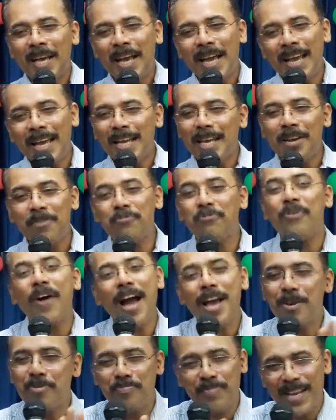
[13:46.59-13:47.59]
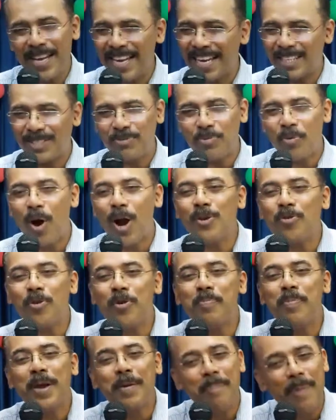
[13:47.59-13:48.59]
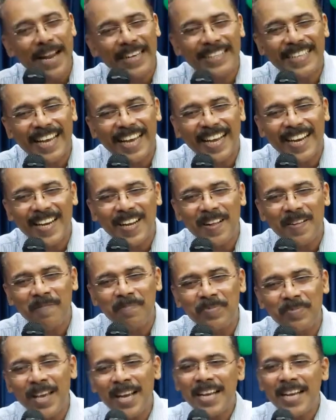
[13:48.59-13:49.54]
in 5 minutes? What would be better?